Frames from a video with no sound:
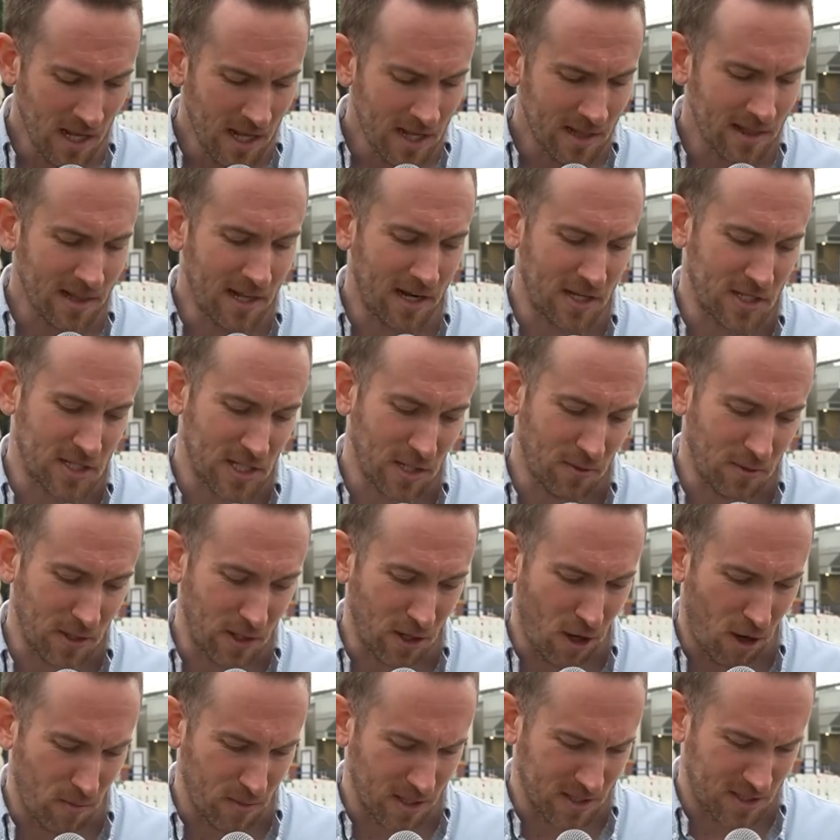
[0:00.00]
Let us know in the
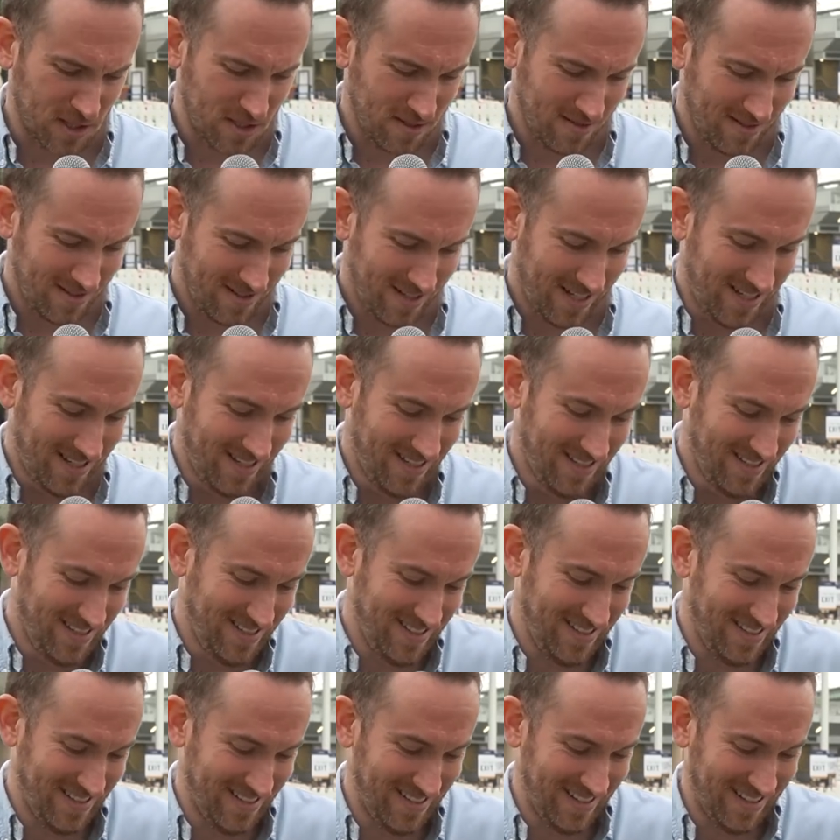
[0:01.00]
comments.
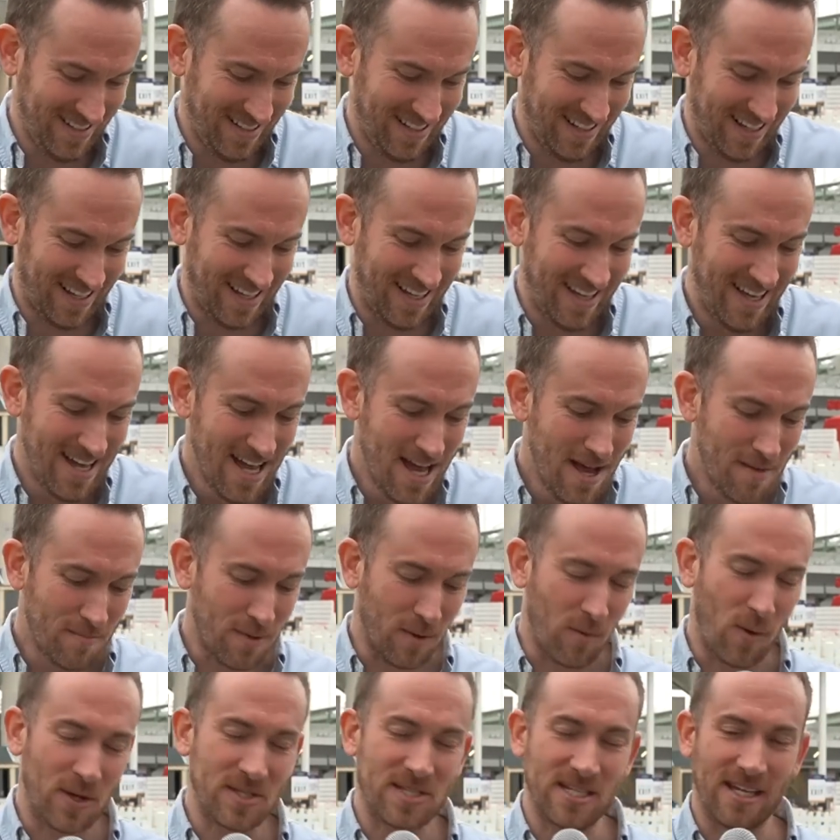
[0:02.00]

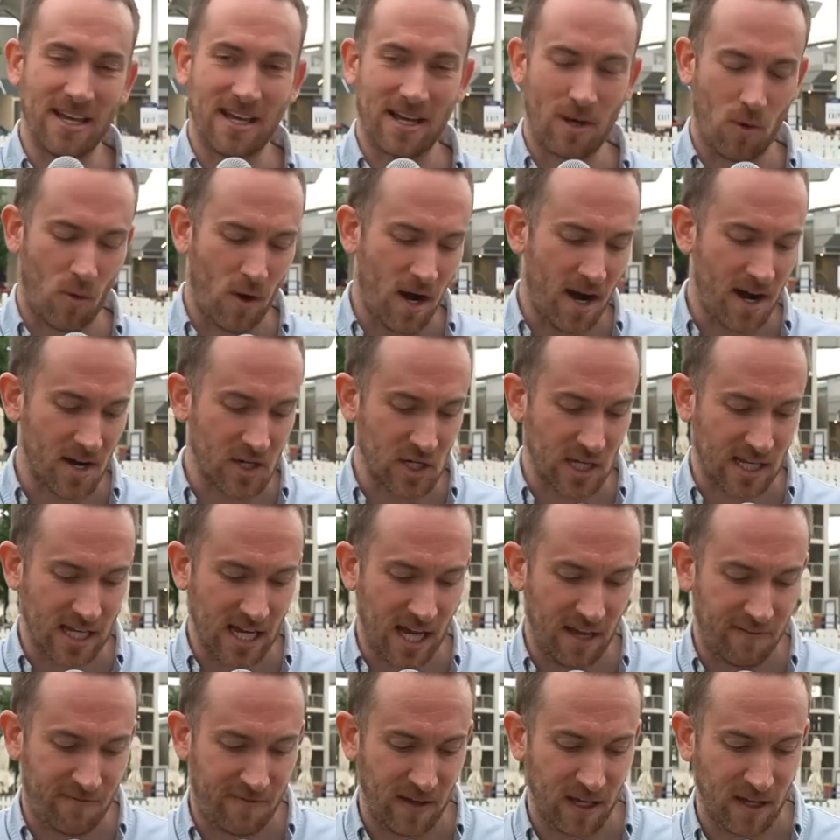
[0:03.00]
But once again, KHAWAJA,
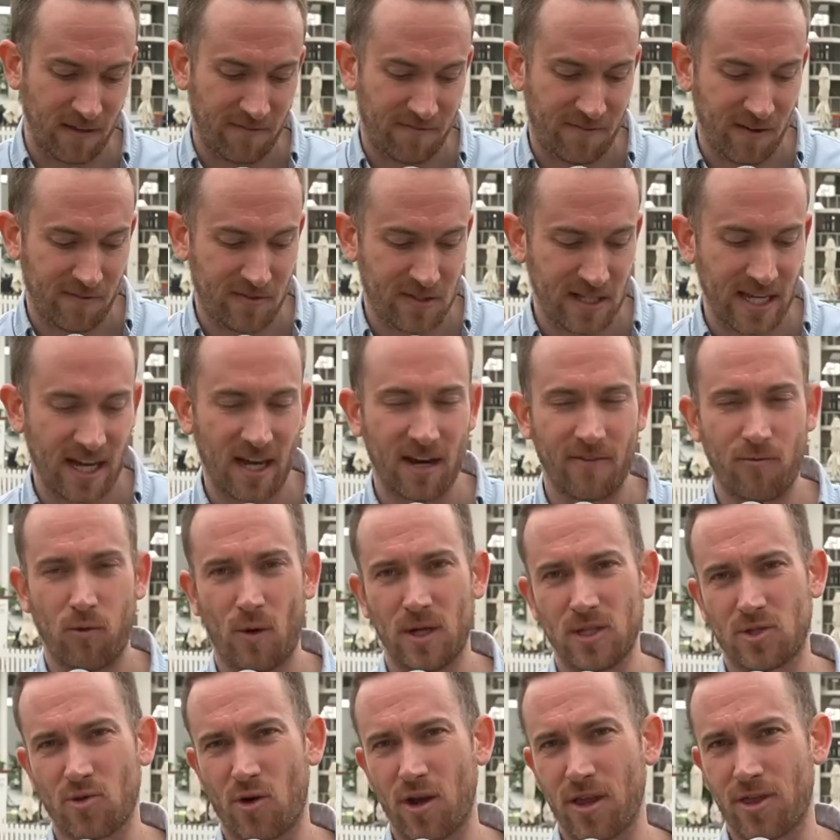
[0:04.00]
key figure, 50 out of
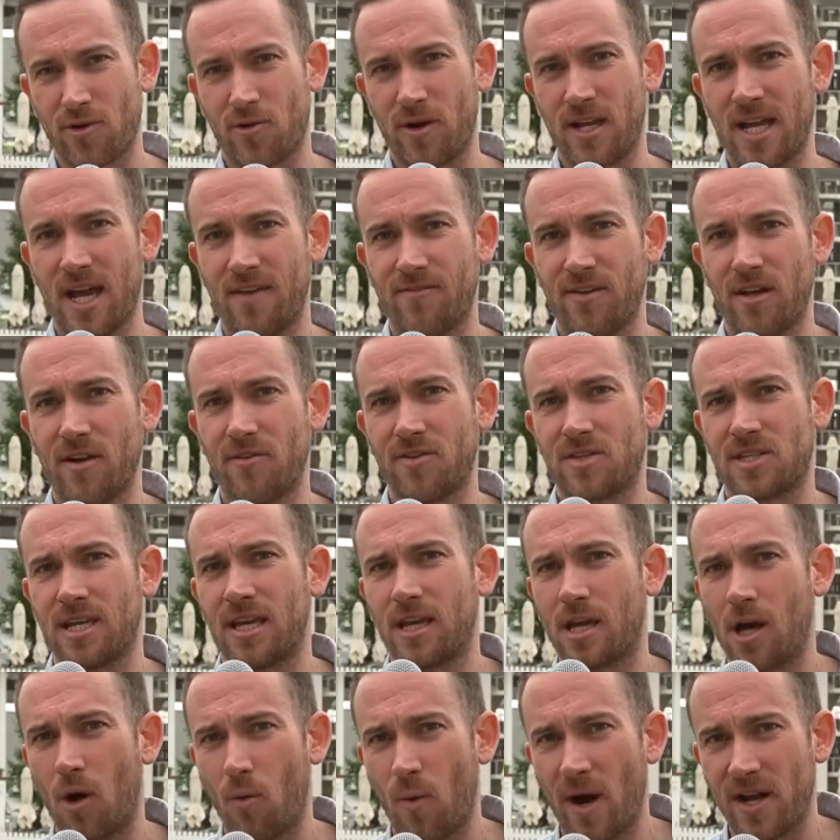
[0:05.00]
123. Have you ever seen
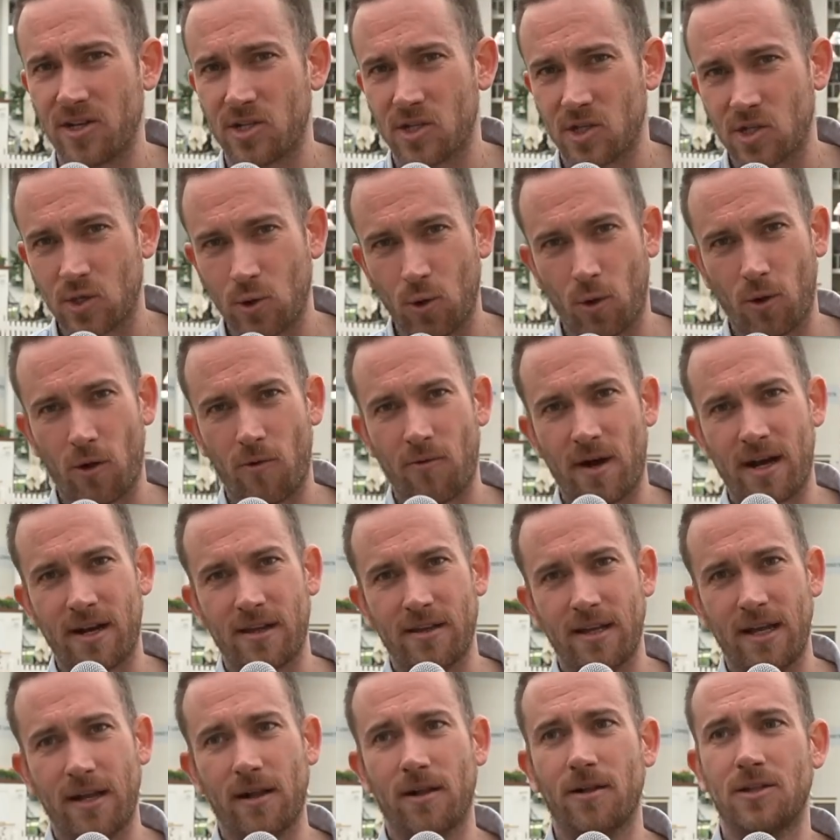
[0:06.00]
KHAWAJA score a run in
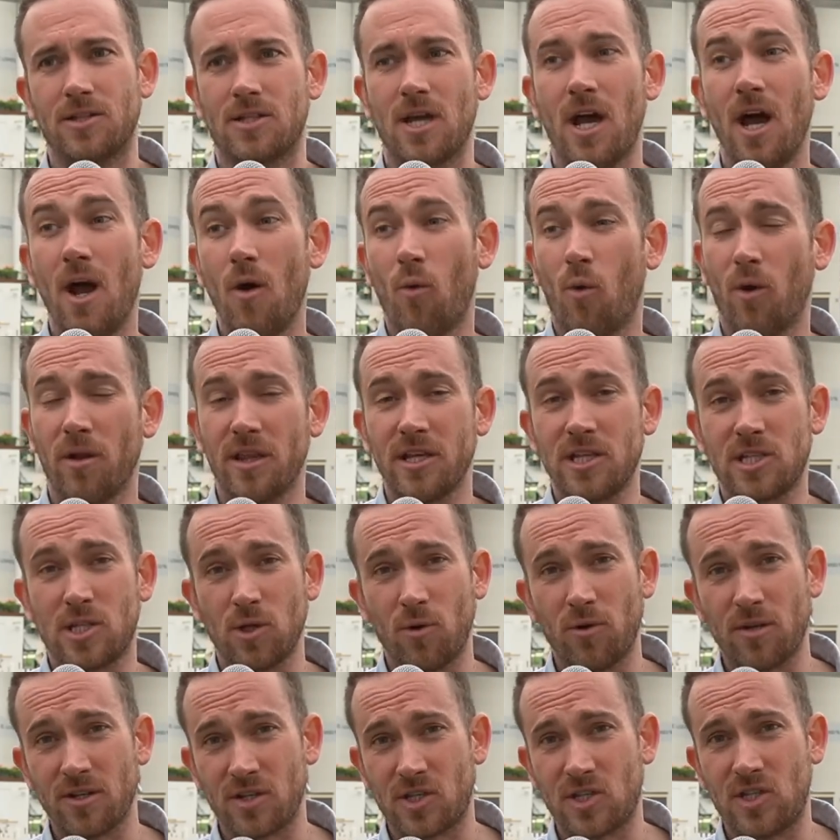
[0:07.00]
England? Well, he's
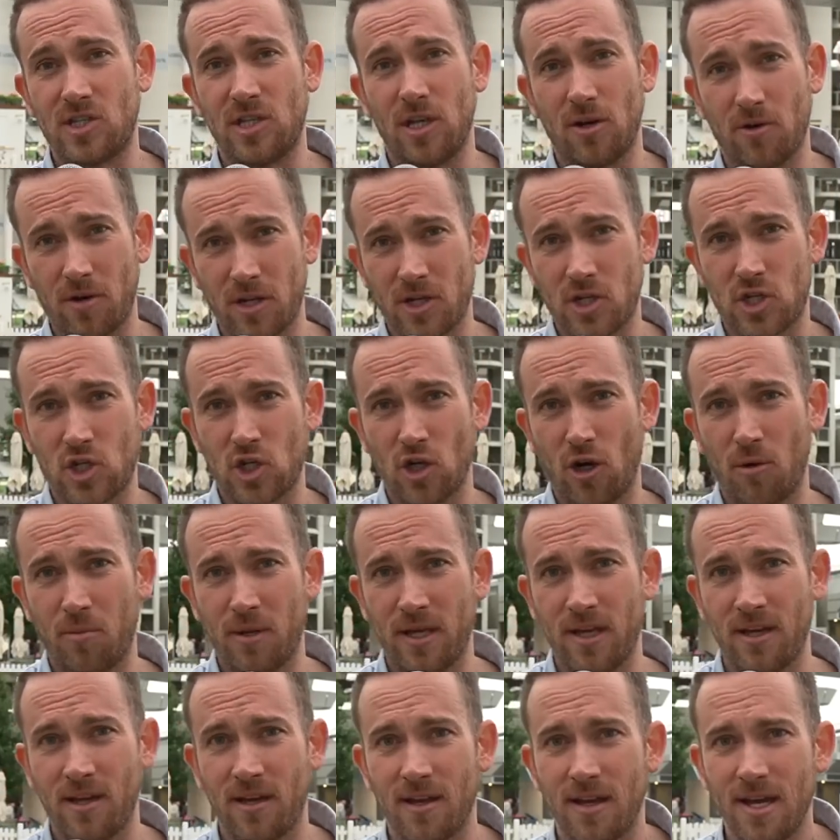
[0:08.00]
doing a serious job
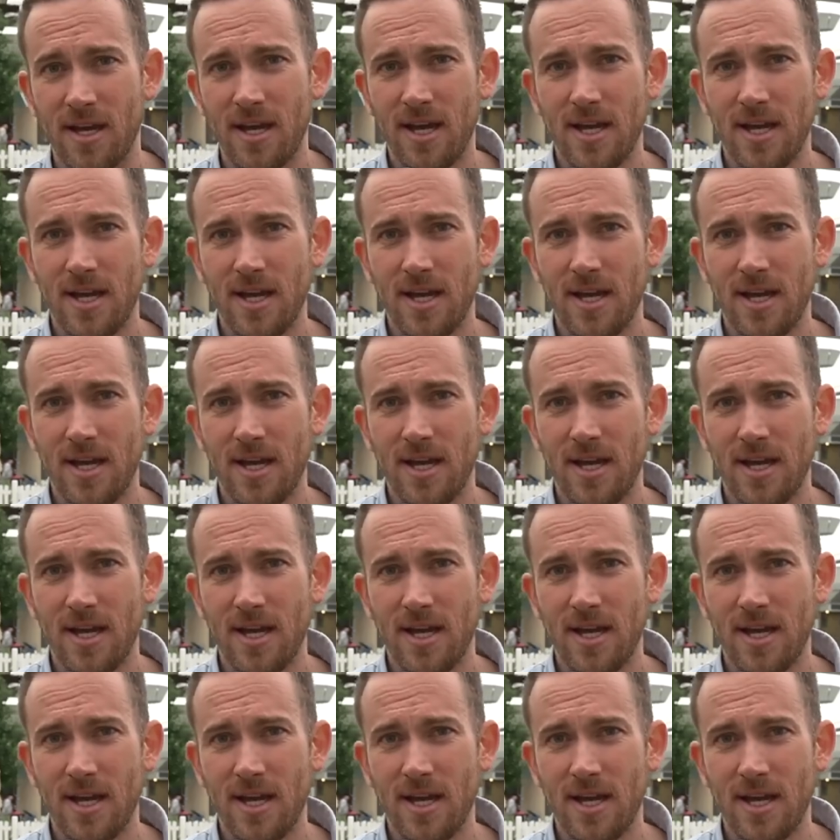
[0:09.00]
here.